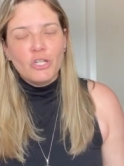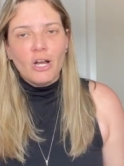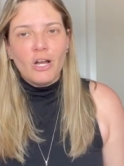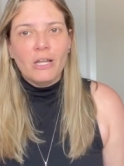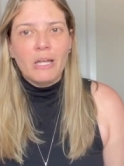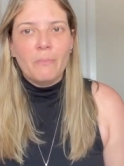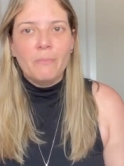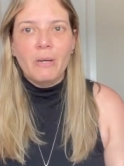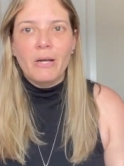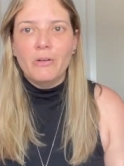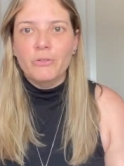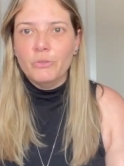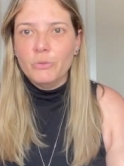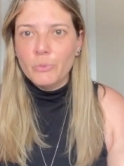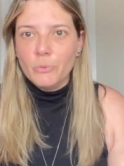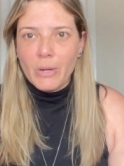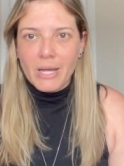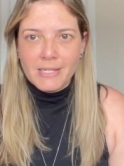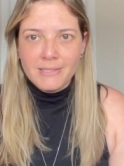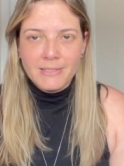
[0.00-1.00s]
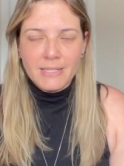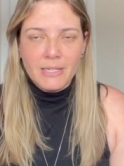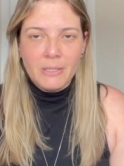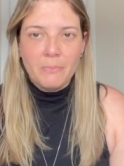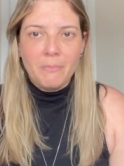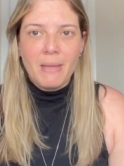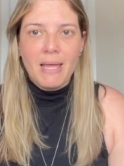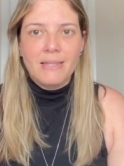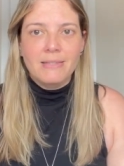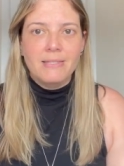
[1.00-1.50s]
talk about
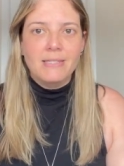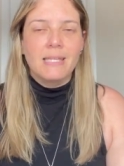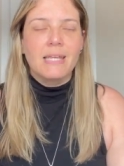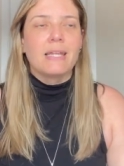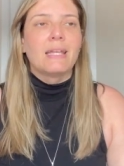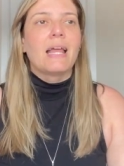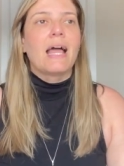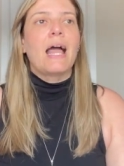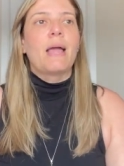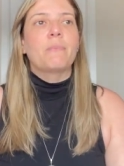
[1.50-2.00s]
Western medicine.